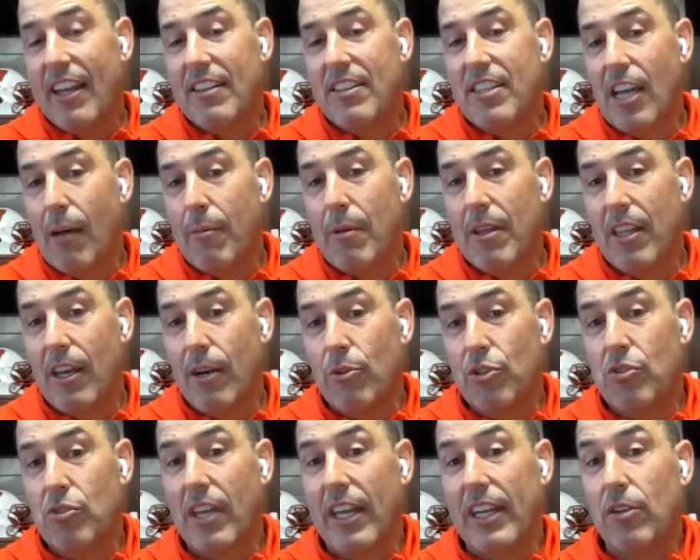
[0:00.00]
They didn't tell me that
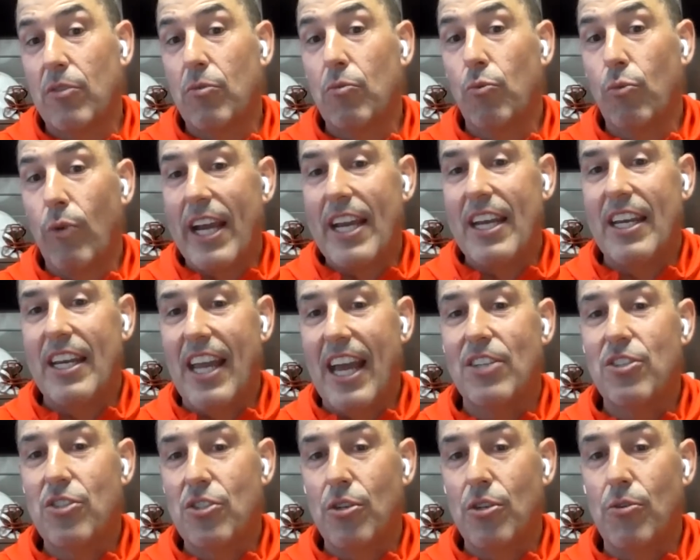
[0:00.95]
it was like right
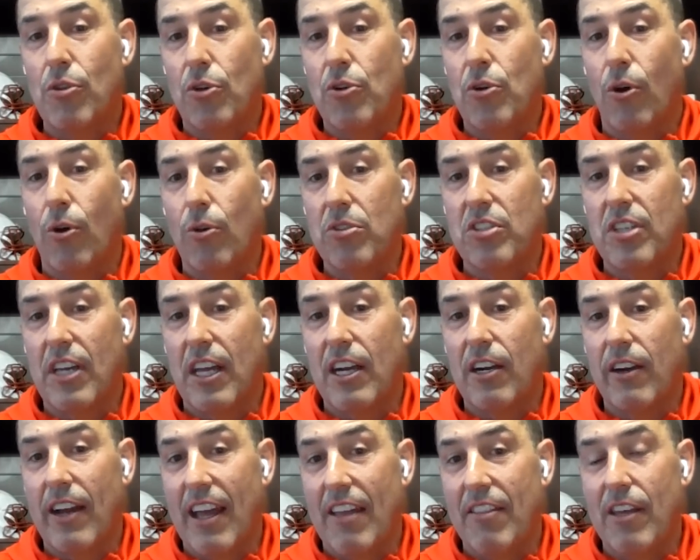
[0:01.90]
next to the Kohl
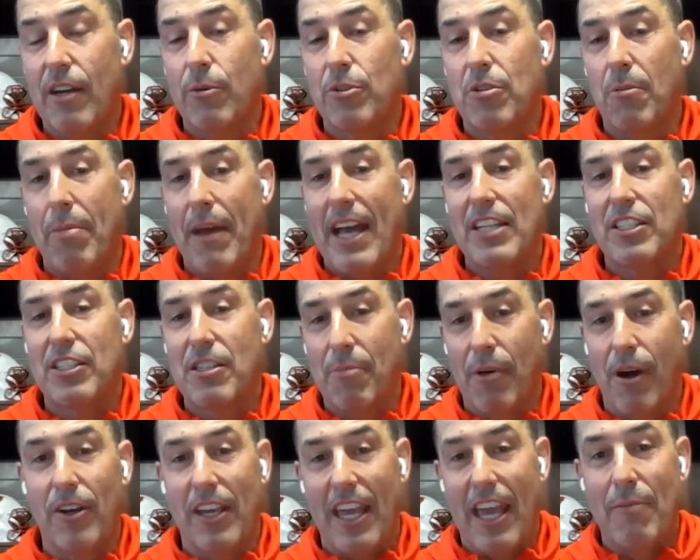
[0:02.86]
Center and there was a
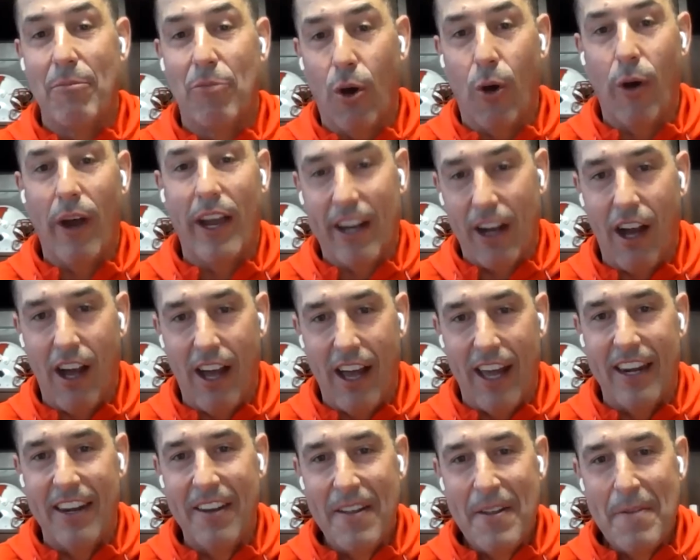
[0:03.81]
basketball game going
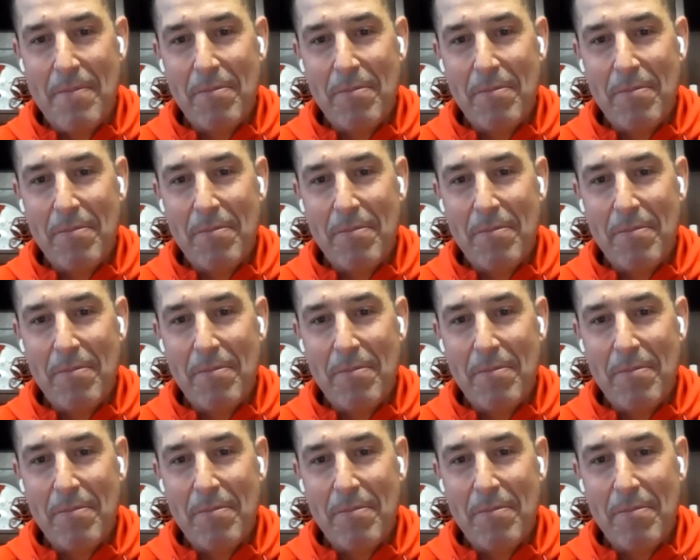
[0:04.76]
on.